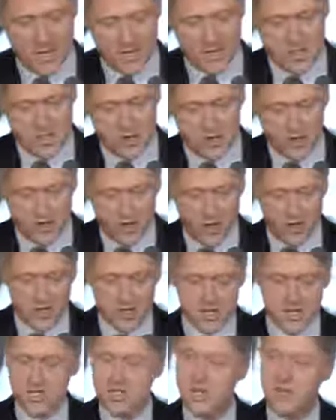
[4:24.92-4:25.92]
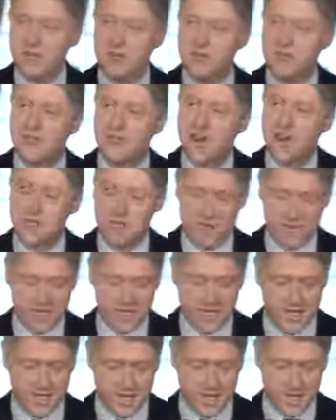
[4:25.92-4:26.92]
So far, $605
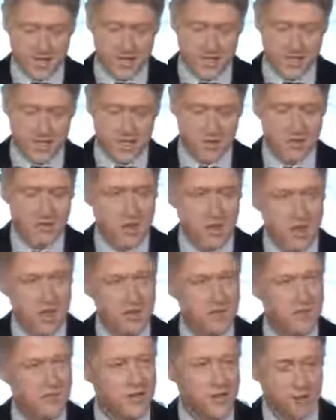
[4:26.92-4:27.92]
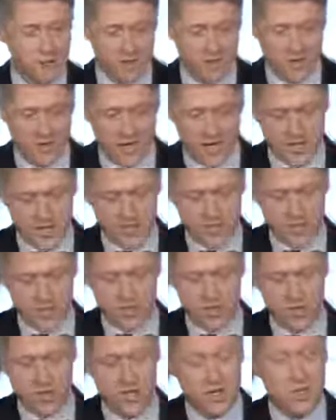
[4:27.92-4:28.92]
million in competitive federal grants
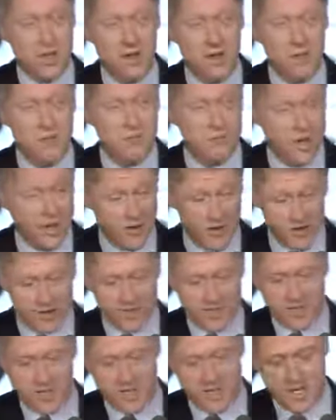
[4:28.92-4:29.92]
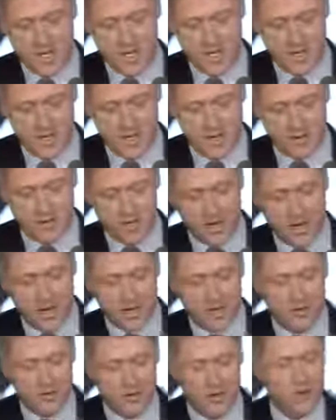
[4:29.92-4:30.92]
awarded on merit have
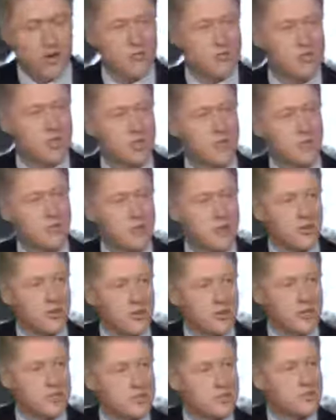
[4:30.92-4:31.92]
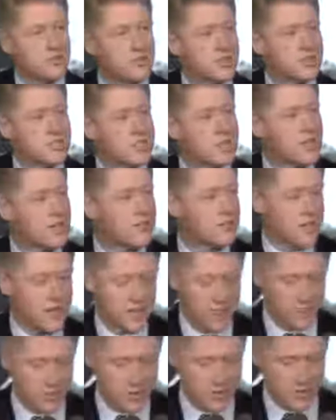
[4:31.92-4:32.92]
gone to firms and communities through this
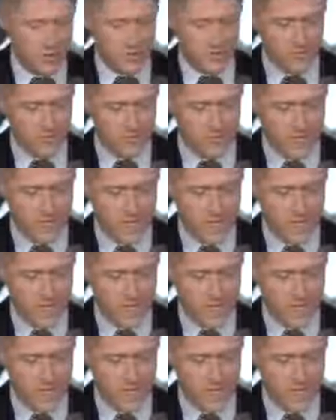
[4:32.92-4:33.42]
innovative program.